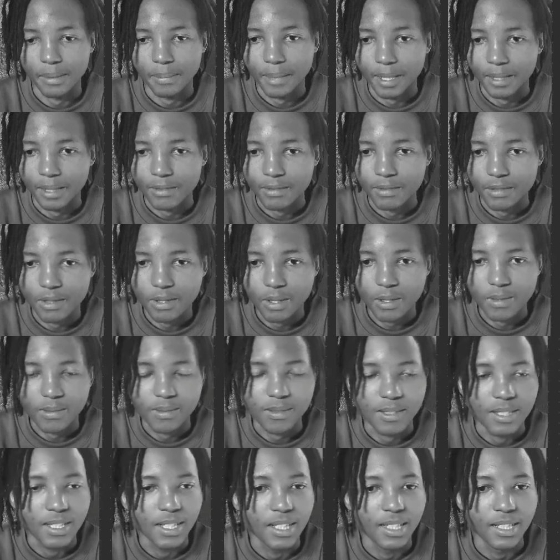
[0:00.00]
about. So
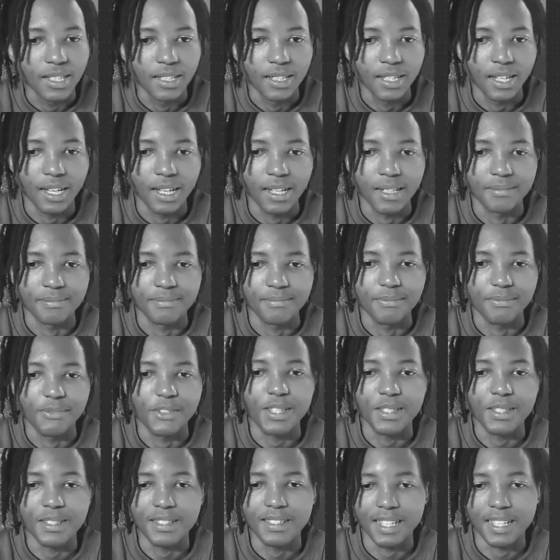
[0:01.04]

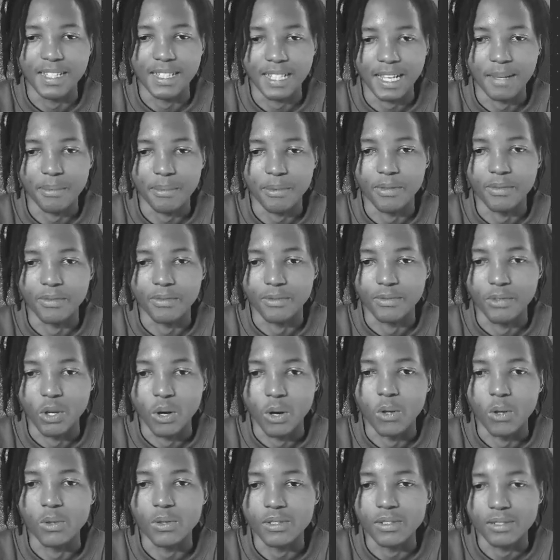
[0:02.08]
this is a type of
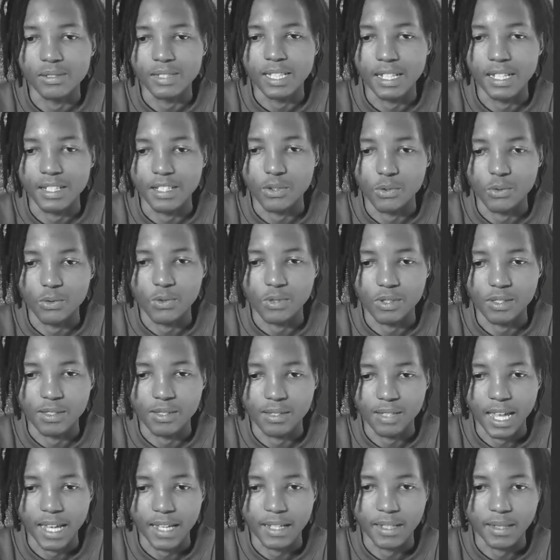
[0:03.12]
node that uses
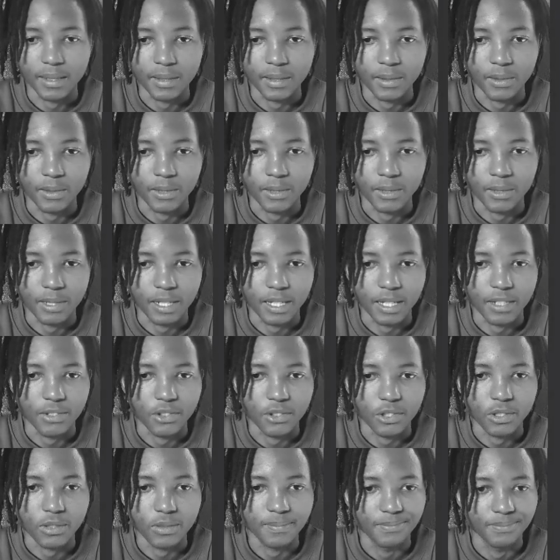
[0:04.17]
a credential
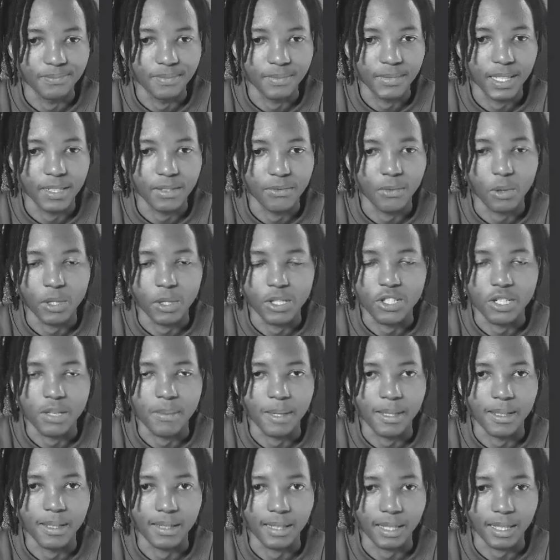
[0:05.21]
for a
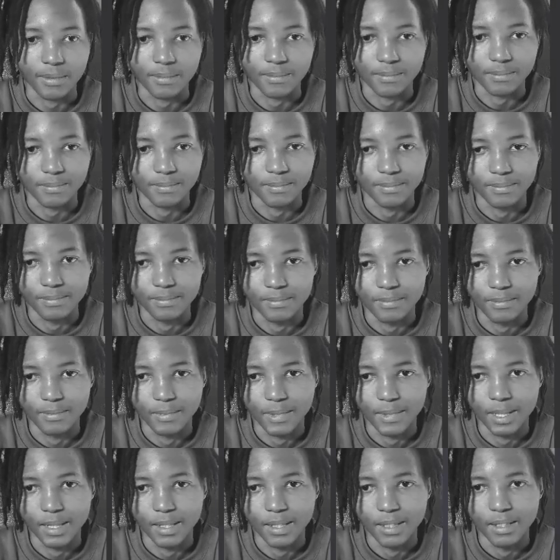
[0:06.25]
Gmail account.
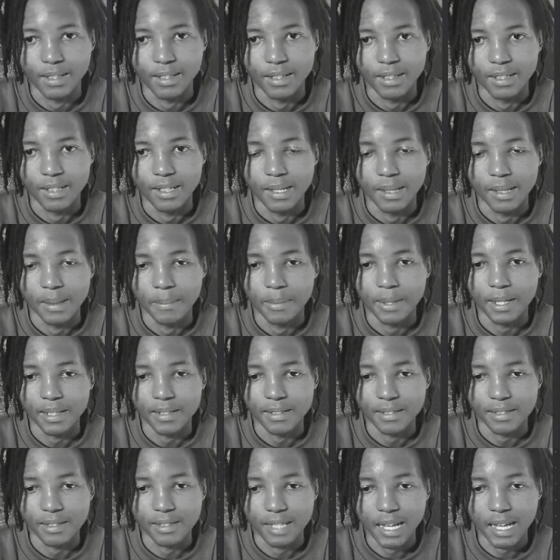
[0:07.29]

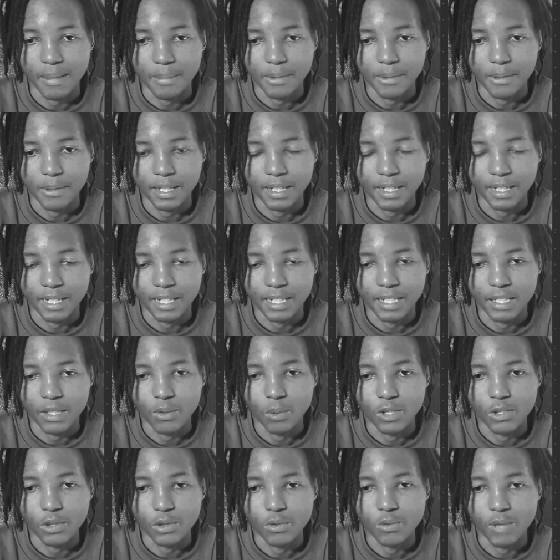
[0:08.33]
But say hypothetically you
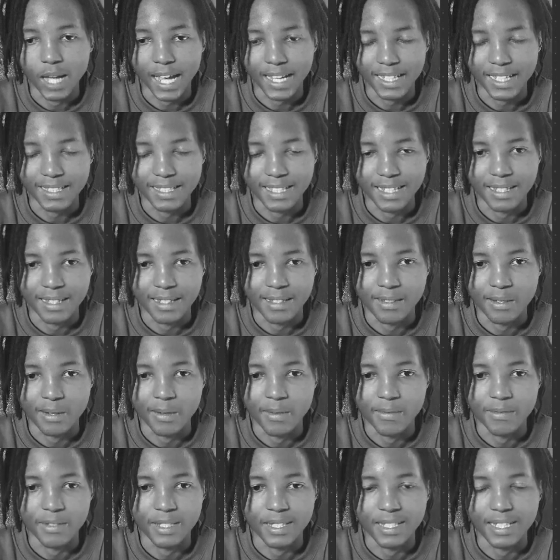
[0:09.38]
want to access a
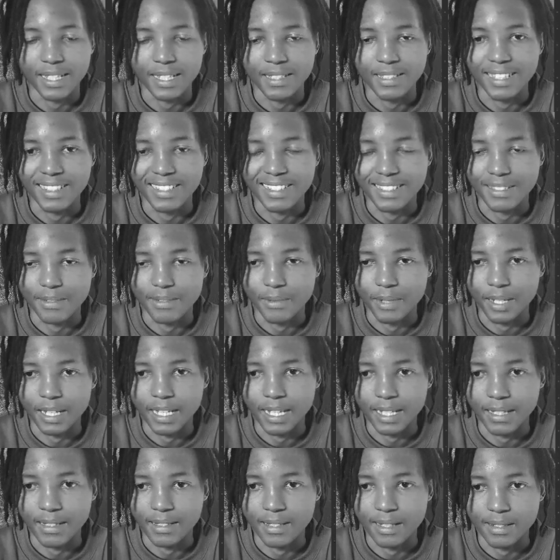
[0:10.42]
service that doesn't really
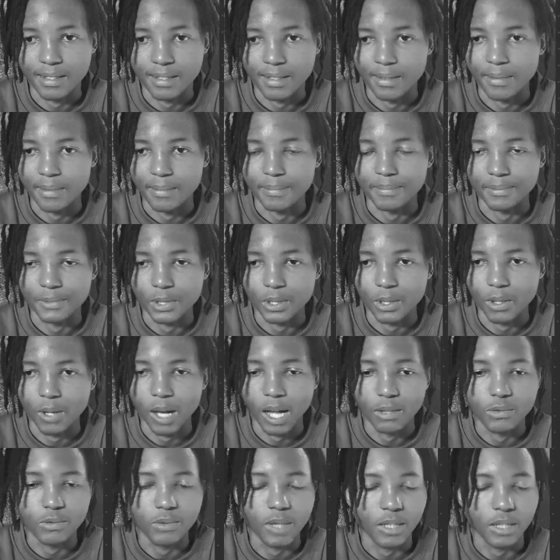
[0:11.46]
exist here.
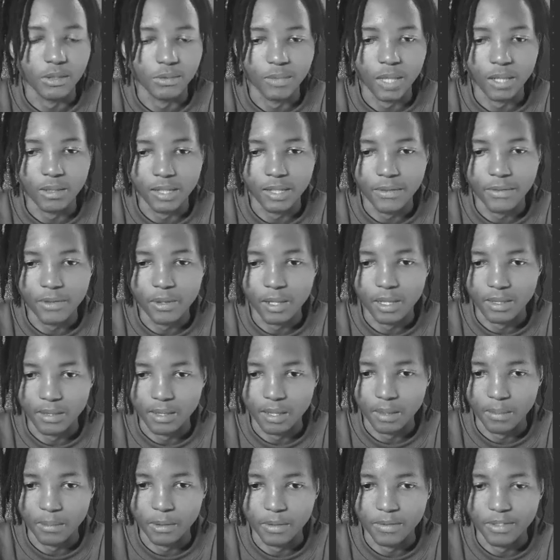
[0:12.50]
So I'll give you an
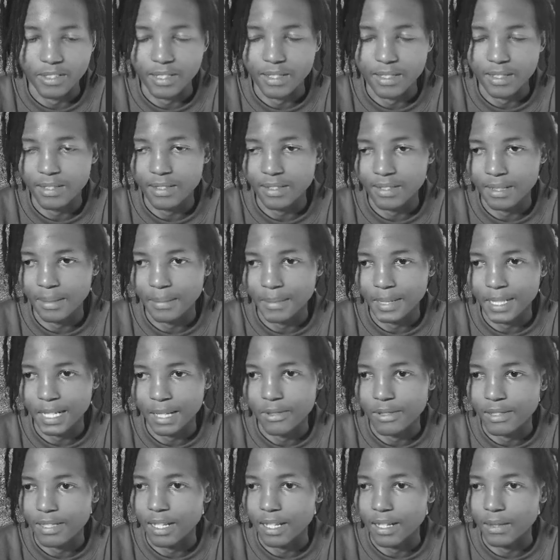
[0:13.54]
example of this. This is something I
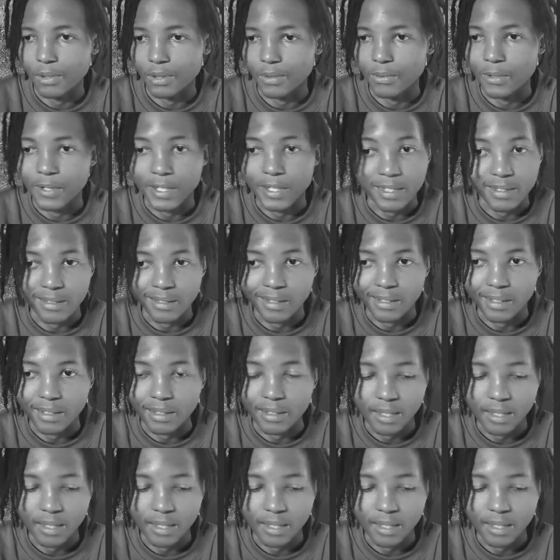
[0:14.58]
was dealing with recently.